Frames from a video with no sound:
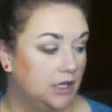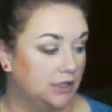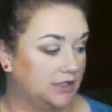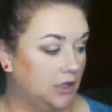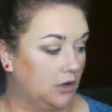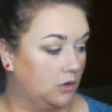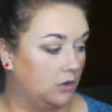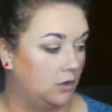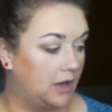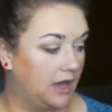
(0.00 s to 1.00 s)

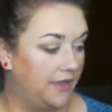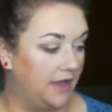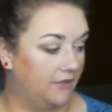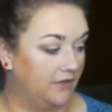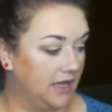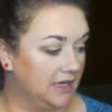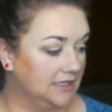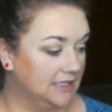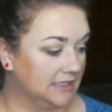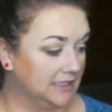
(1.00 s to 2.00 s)
So I think I've got a
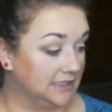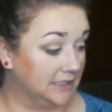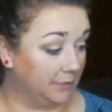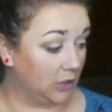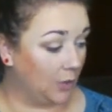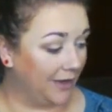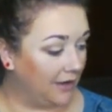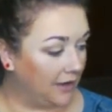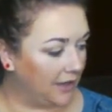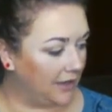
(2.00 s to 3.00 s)
decent dip going
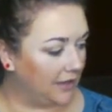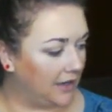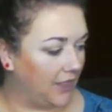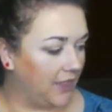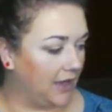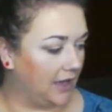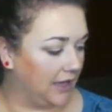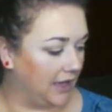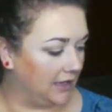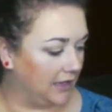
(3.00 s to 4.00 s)
on it, and I think I
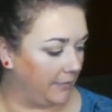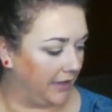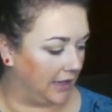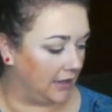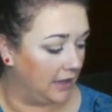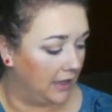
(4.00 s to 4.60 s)
can hit Pan.